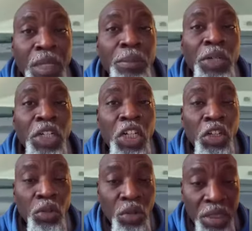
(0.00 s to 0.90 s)
But it
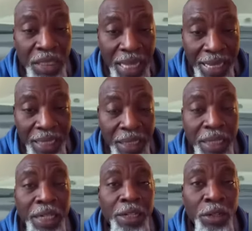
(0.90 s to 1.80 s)
looks like
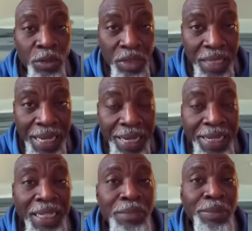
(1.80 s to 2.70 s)

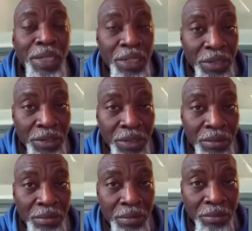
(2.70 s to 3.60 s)
it has begun
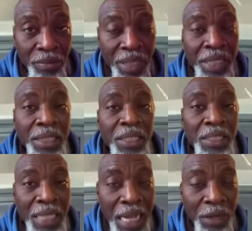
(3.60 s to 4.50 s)
in the
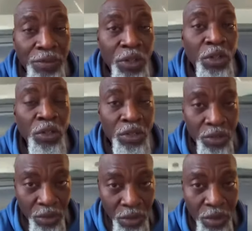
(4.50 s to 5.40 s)
south
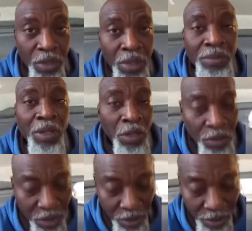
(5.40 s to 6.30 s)
also, also,